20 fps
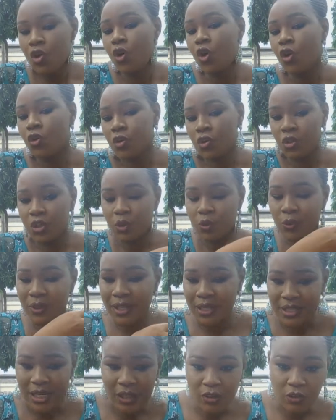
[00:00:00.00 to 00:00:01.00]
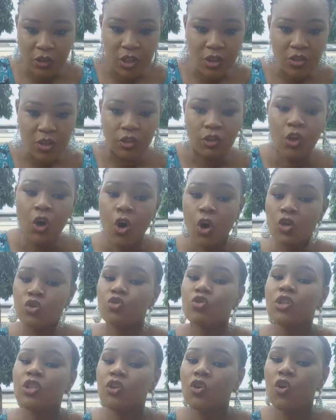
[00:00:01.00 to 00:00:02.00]
or to the quick ejaculation or
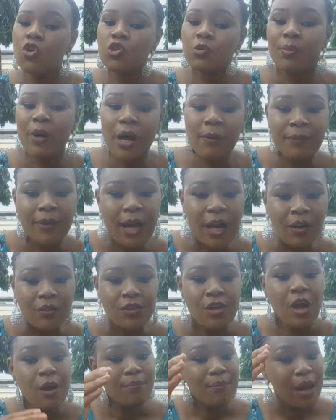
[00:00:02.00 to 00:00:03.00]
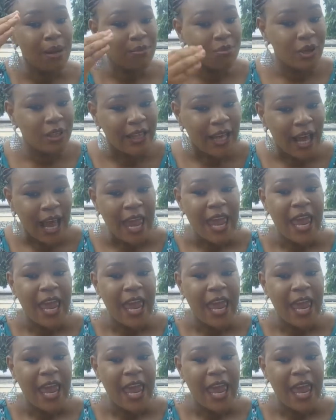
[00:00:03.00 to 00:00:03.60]
to the low sperm count. My brother,